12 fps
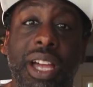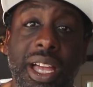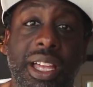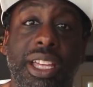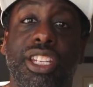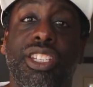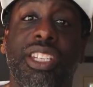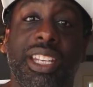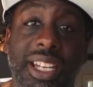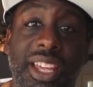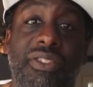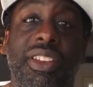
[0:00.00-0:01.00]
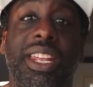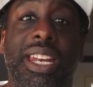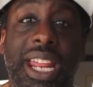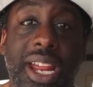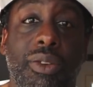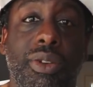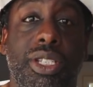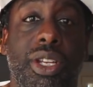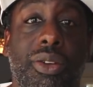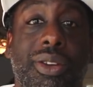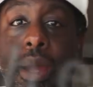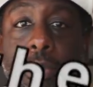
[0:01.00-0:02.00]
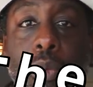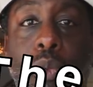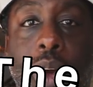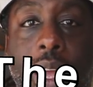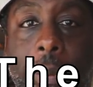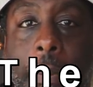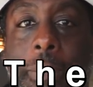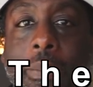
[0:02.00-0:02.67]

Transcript: cons to living in Arizona. Number one,